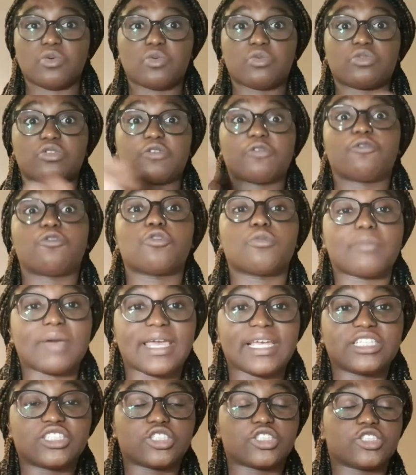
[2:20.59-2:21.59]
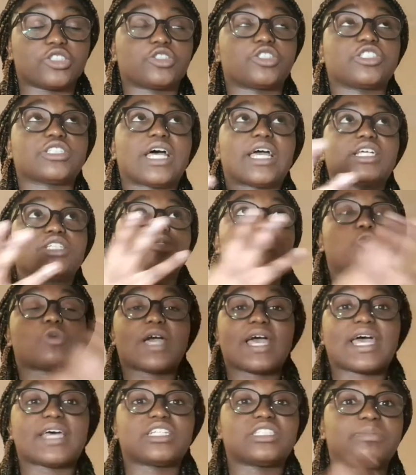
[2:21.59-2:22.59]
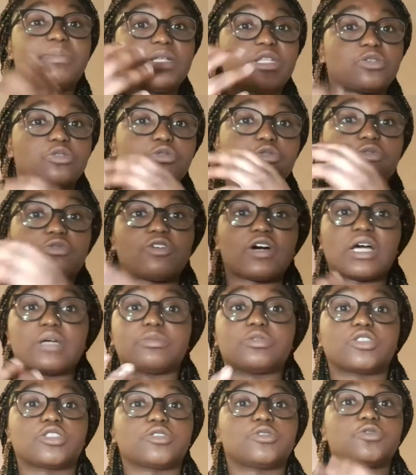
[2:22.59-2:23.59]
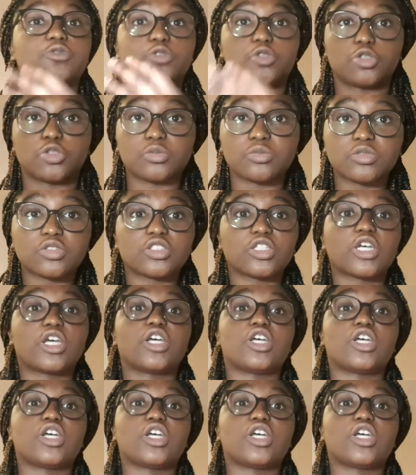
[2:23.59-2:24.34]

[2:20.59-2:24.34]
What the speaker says: the formation, because that is where spindle fibers are formed.